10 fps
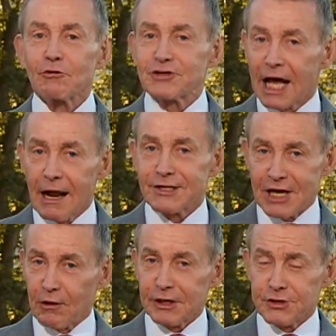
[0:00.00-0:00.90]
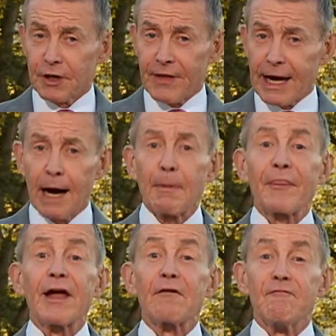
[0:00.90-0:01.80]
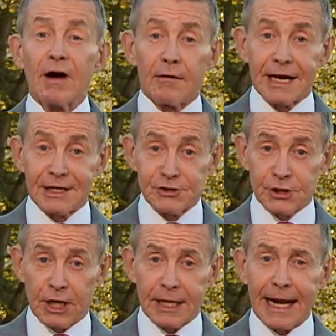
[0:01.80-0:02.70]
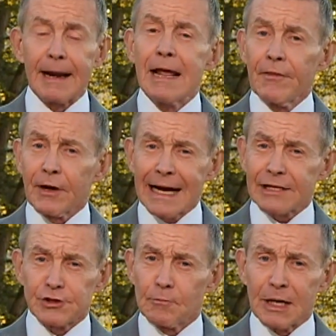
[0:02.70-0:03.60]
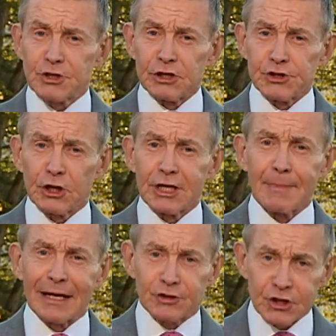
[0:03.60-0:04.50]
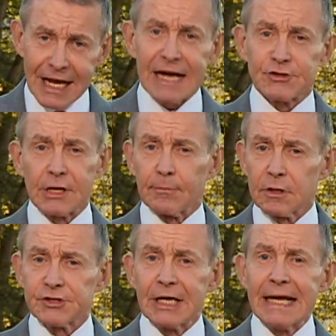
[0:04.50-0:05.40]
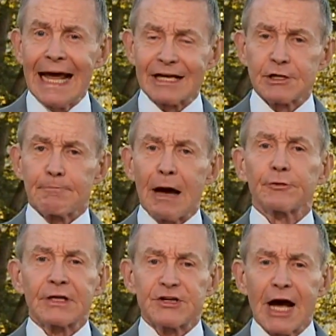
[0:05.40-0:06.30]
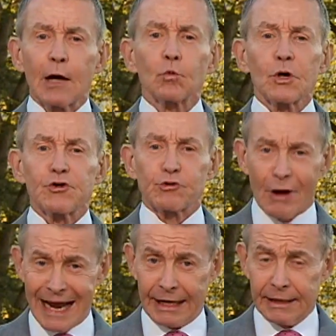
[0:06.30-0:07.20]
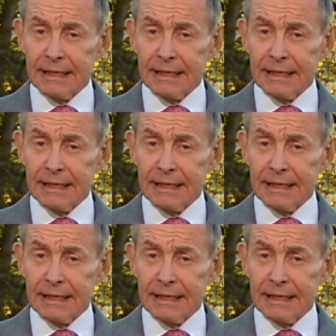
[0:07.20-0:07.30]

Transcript: tell us how concerned they are, but they're very concerned. And they're not so much concerned about today's numbers as about the downward trend.